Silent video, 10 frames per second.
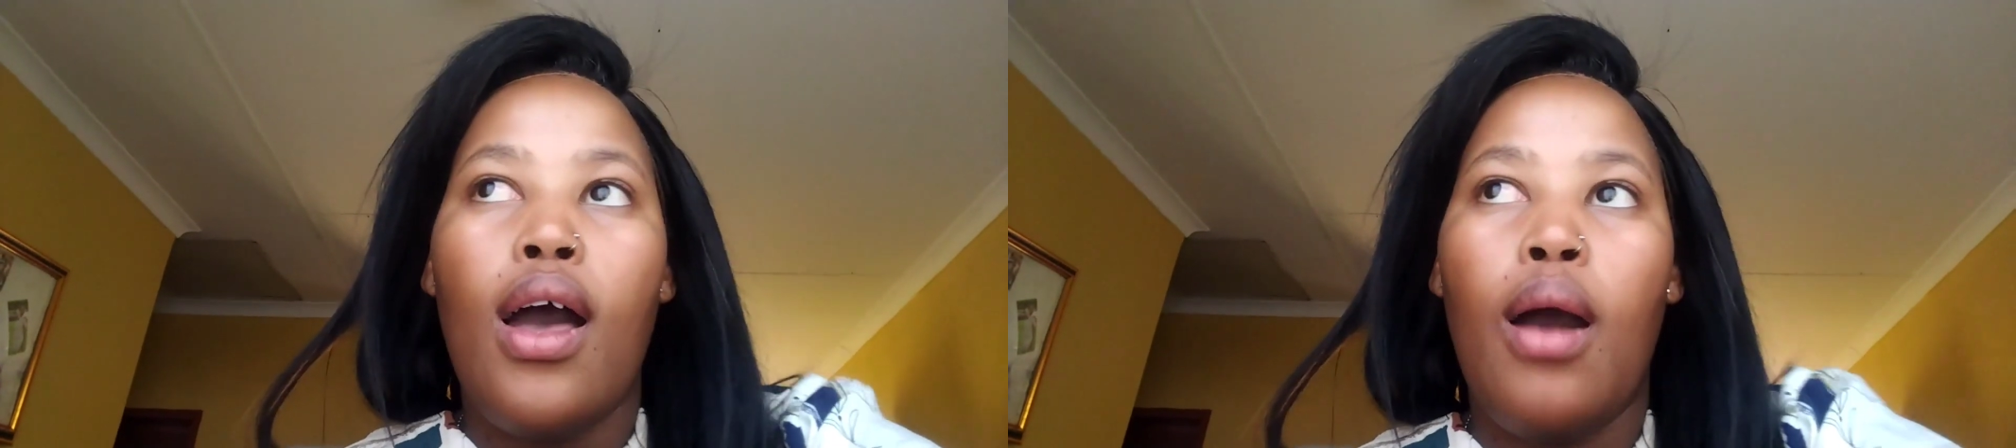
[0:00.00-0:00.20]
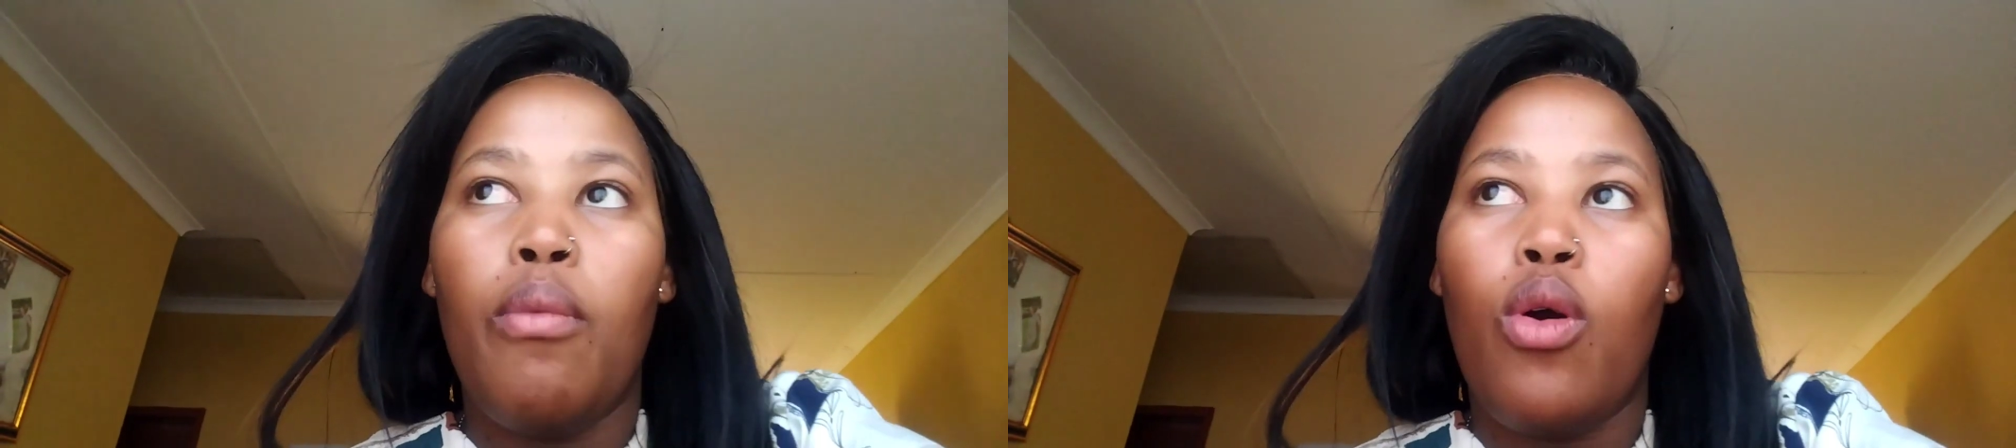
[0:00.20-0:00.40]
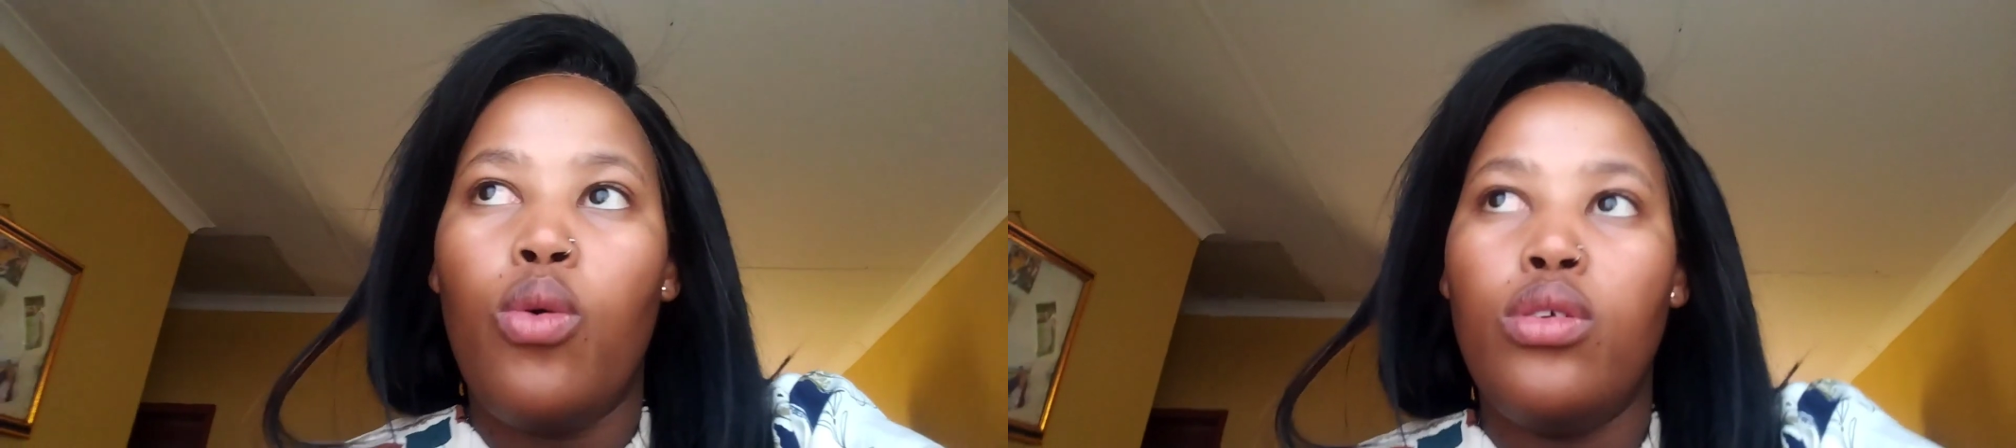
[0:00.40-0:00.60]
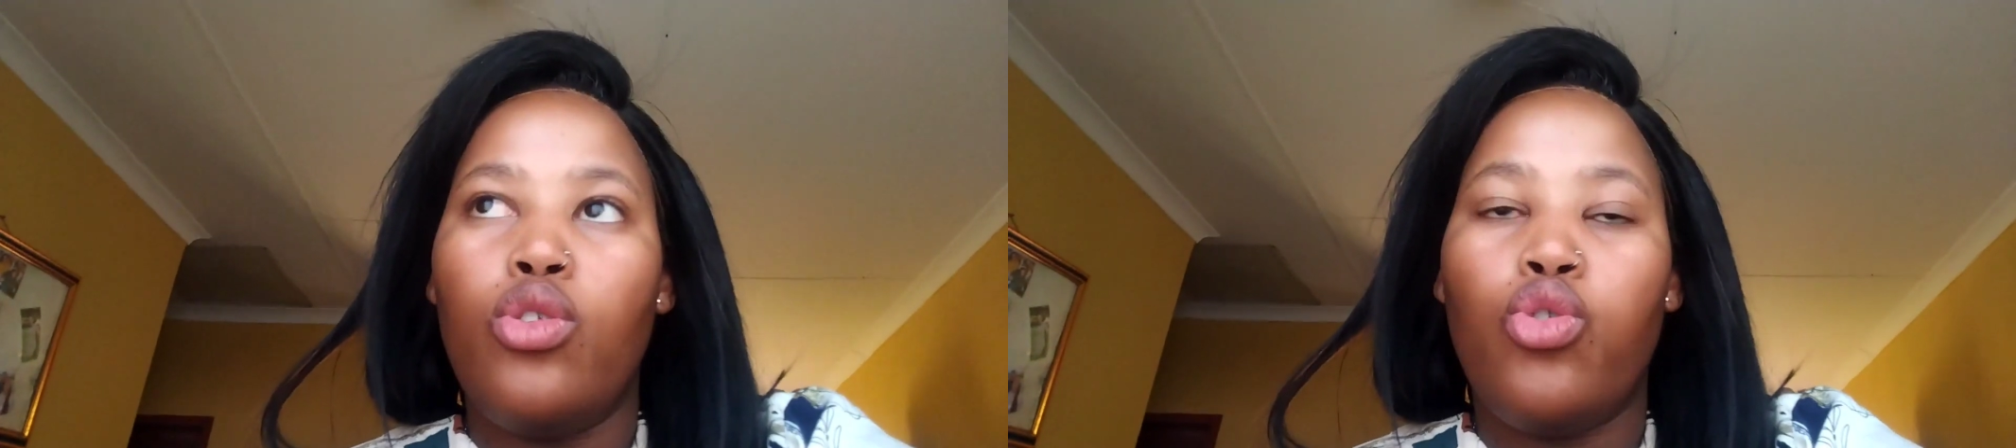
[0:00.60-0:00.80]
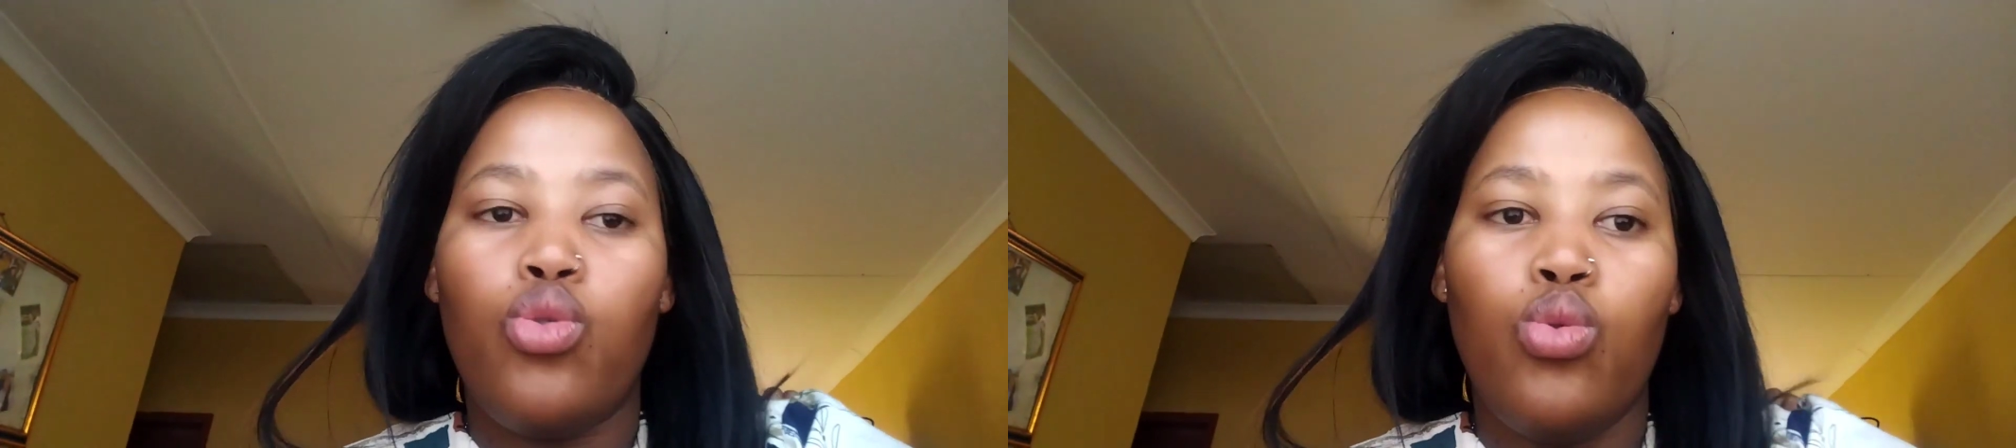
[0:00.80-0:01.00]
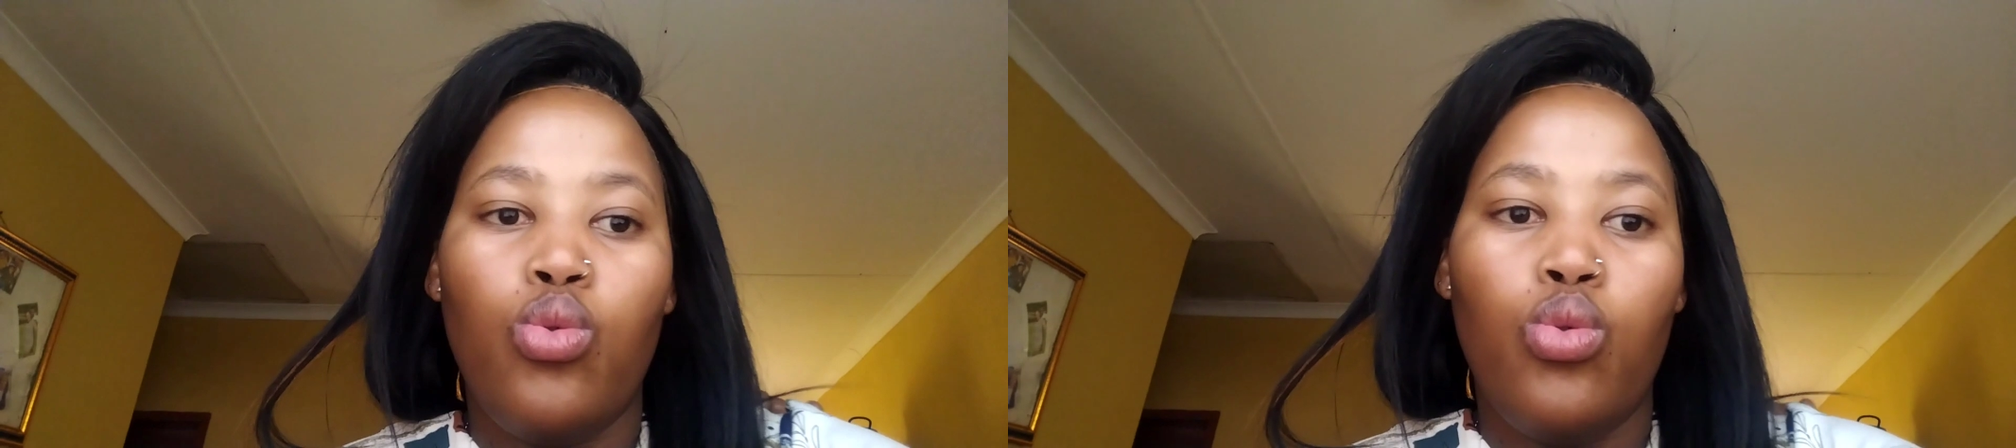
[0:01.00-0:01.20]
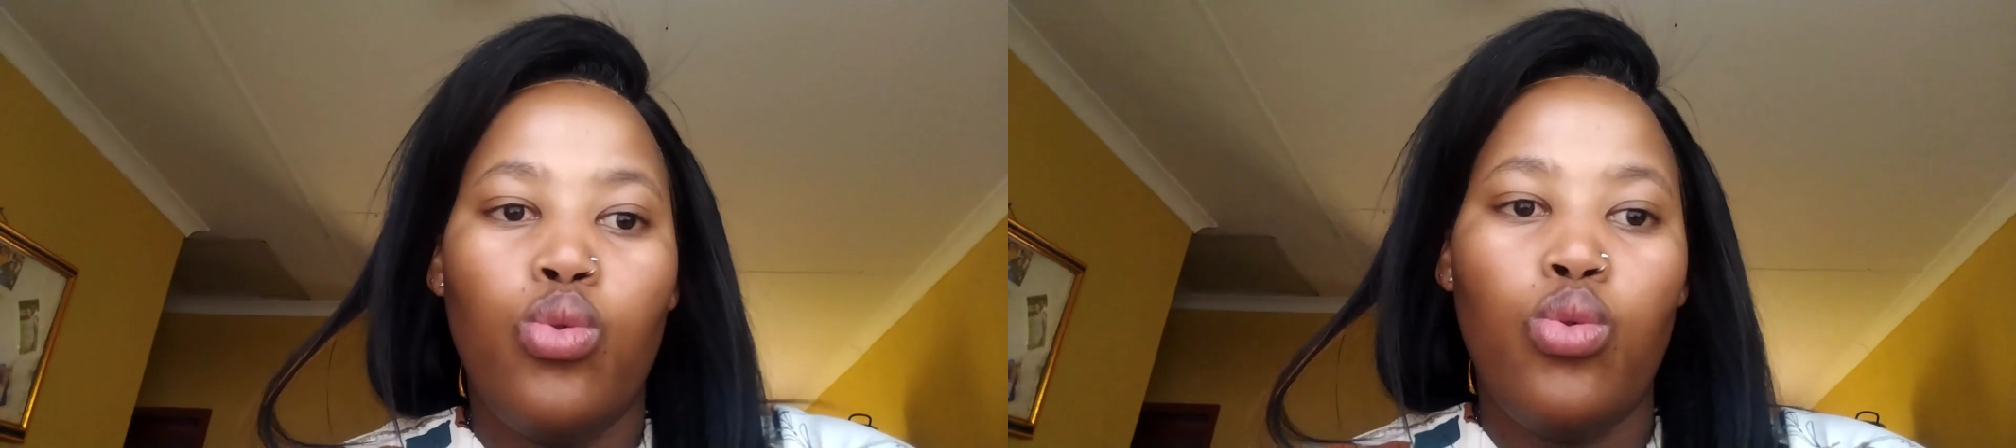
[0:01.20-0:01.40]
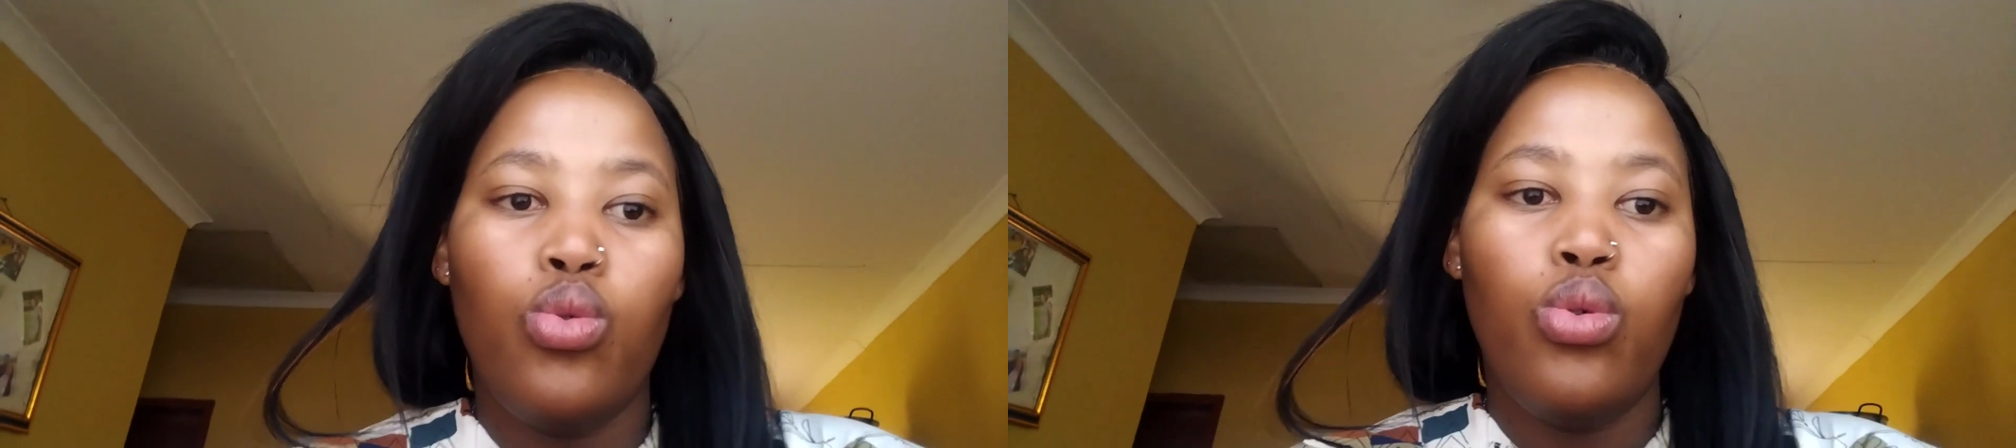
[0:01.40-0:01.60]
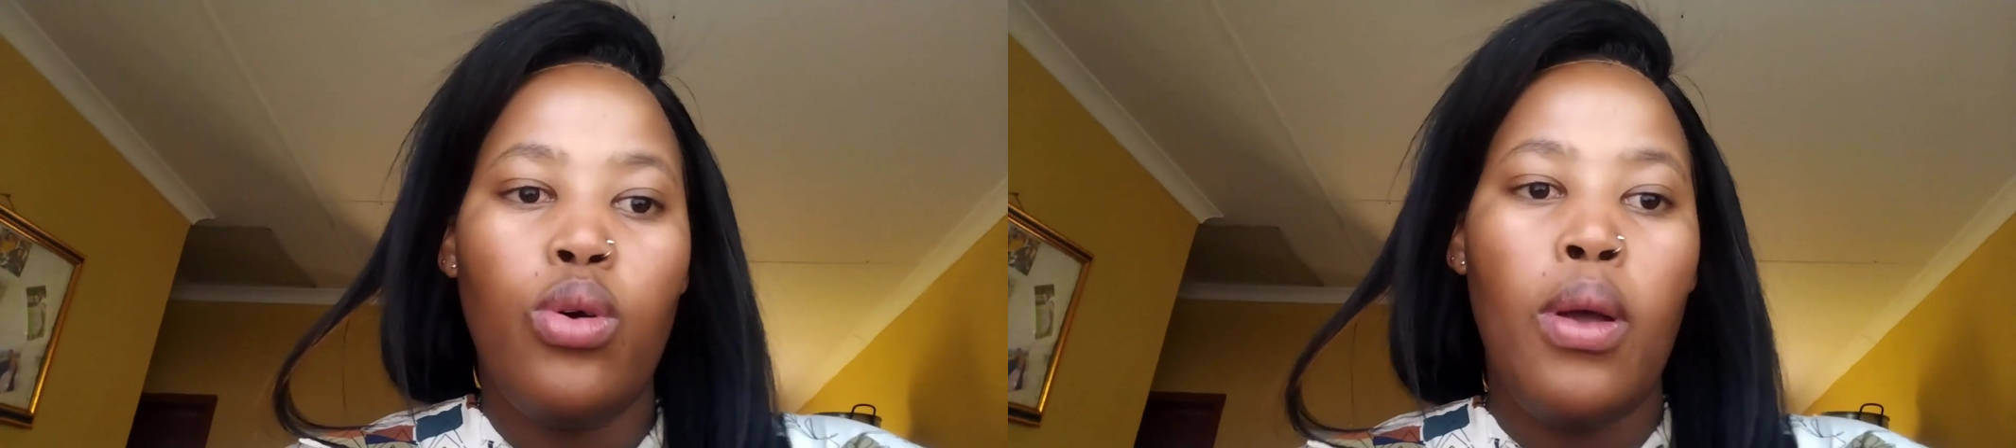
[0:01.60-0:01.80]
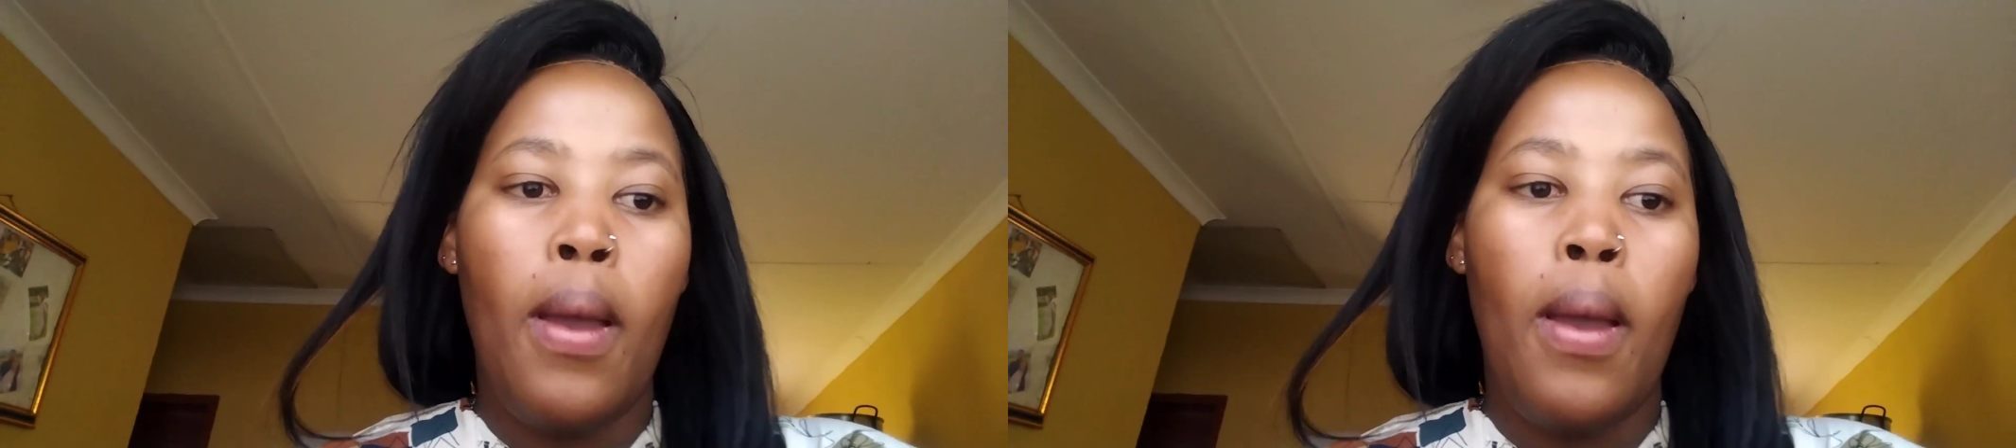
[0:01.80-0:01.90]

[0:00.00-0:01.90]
I'm going to